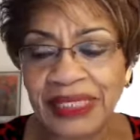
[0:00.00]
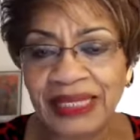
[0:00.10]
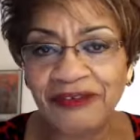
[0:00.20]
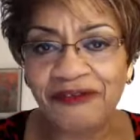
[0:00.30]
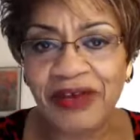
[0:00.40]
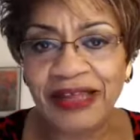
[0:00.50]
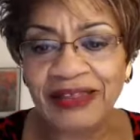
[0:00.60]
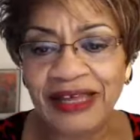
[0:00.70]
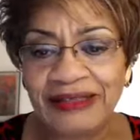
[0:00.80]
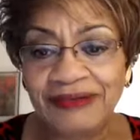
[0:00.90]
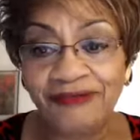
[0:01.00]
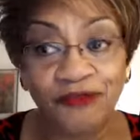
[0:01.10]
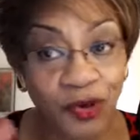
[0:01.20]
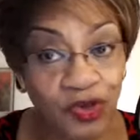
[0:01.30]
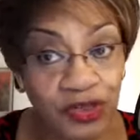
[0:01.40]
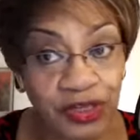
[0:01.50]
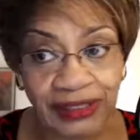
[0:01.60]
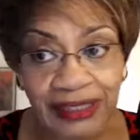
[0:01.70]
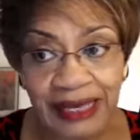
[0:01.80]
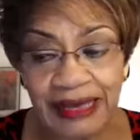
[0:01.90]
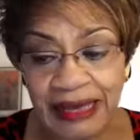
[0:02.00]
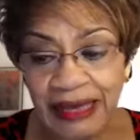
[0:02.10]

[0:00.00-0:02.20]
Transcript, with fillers: and the fact that, fortunately,